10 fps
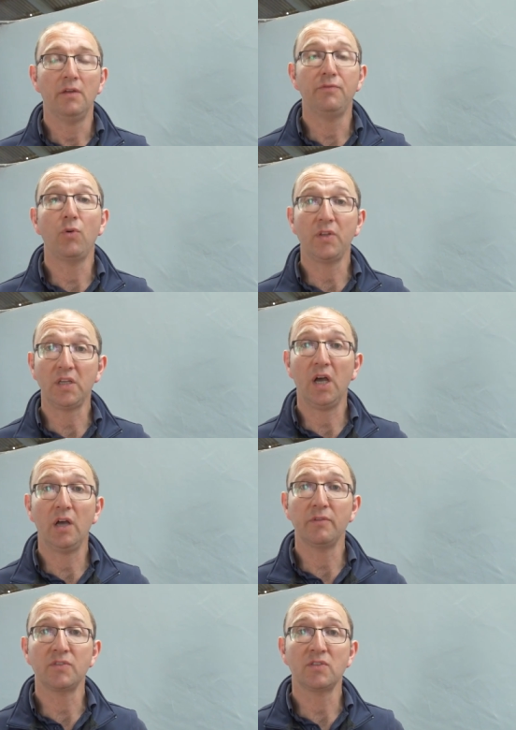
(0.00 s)
for the
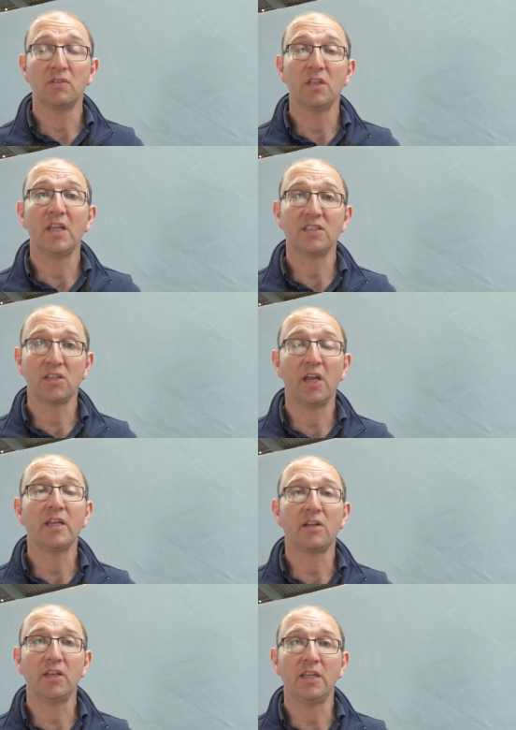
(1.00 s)
calves, the less
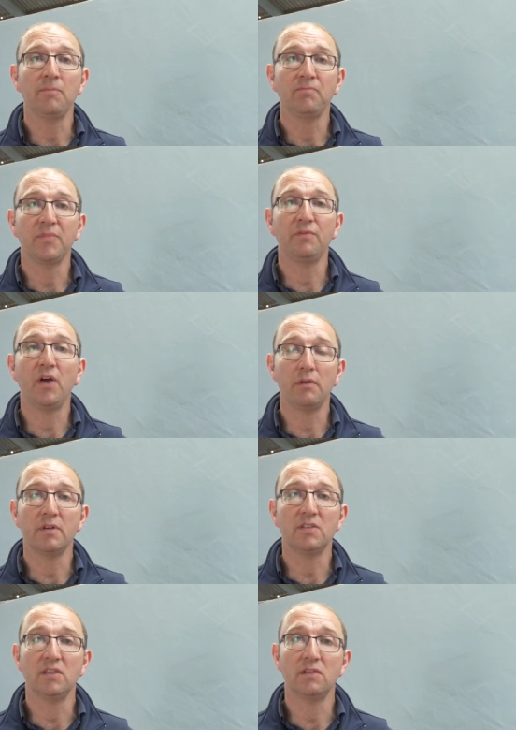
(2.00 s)
likely the
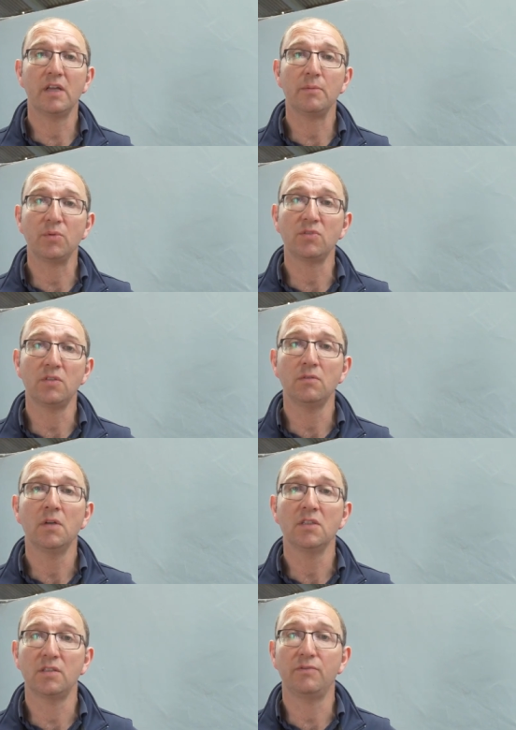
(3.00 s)
viruses are able to
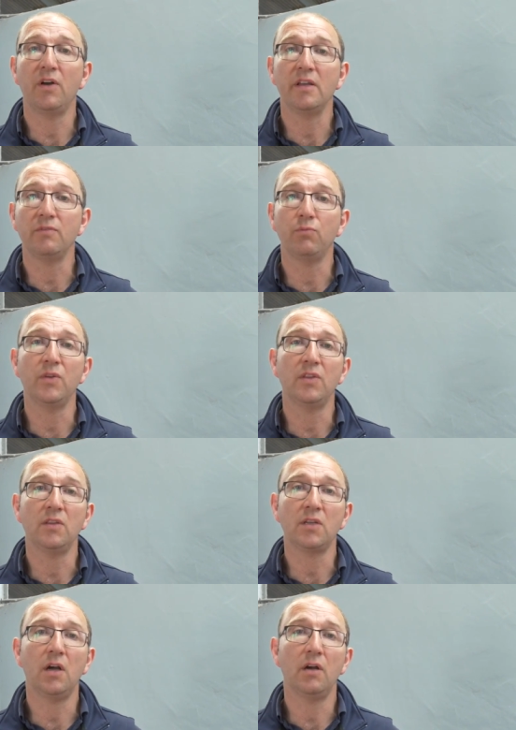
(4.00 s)
survive within
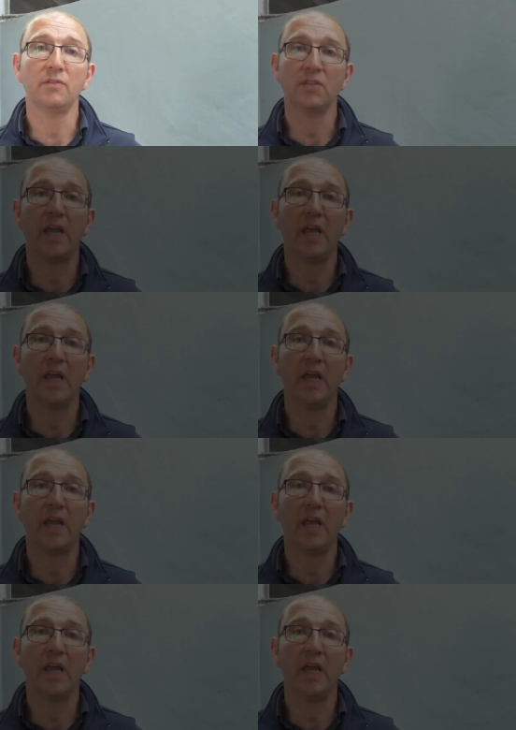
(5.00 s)
the calves'